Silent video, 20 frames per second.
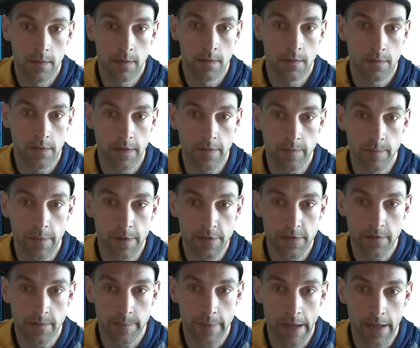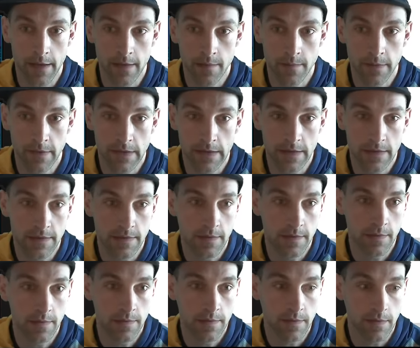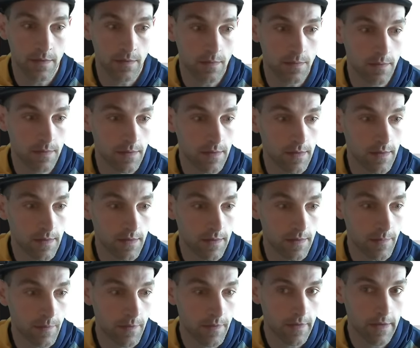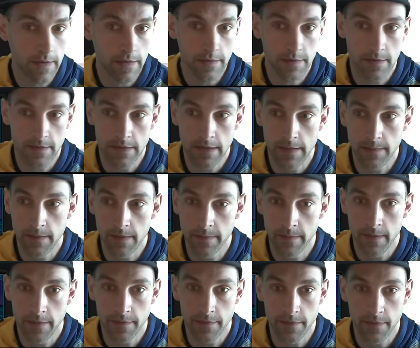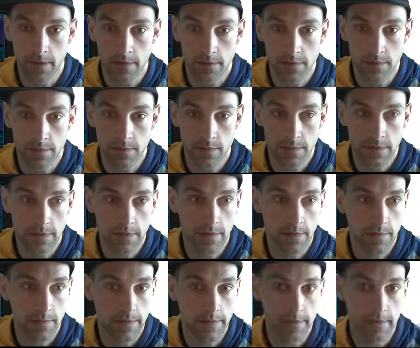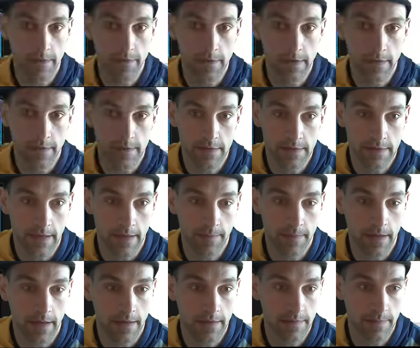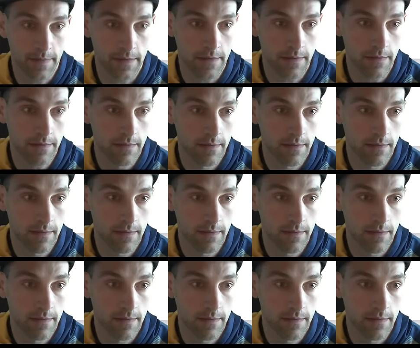They have a bunch of mana with these two, so the important thing is just keeping them off of colored sources. So we definitely have to snap the Axebane.